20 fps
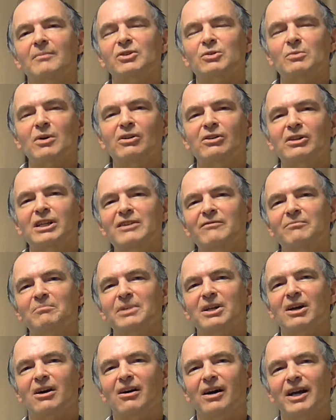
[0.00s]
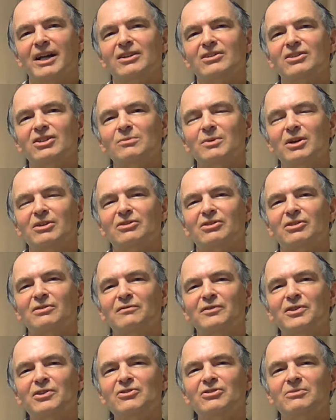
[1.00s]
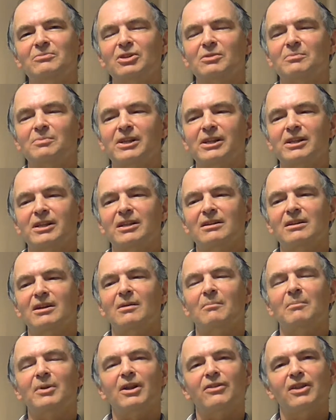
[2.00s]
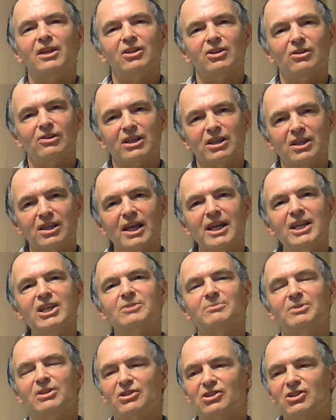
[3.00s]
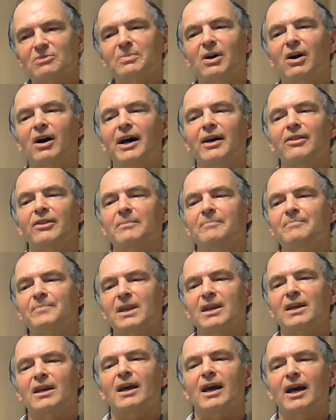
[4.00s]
You won't leave them behind, you won't confuse them completely, but I think you'll engage them and inspire them,